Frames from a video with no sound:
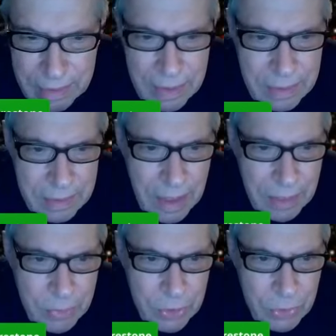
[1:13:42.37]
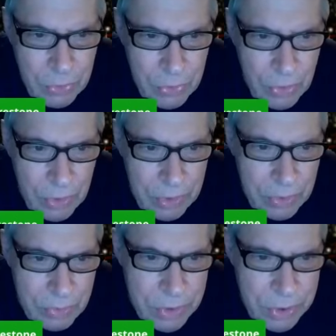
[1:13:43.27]
Didn't take me too long
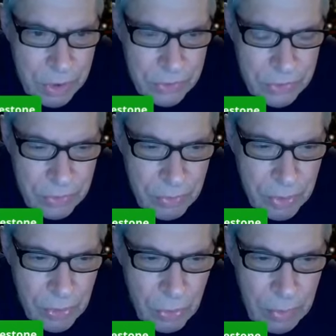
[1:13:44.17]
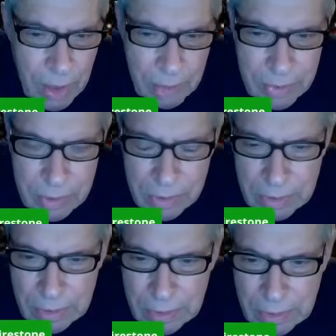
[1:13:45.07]
to adjust to what Obama
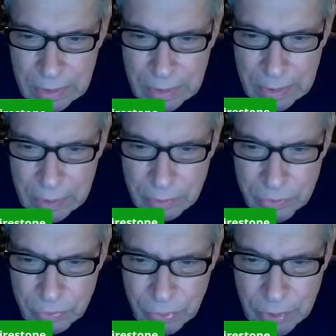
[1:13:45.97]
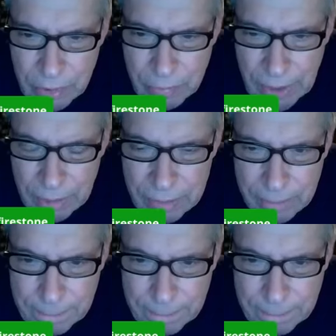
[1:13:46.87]
was really about.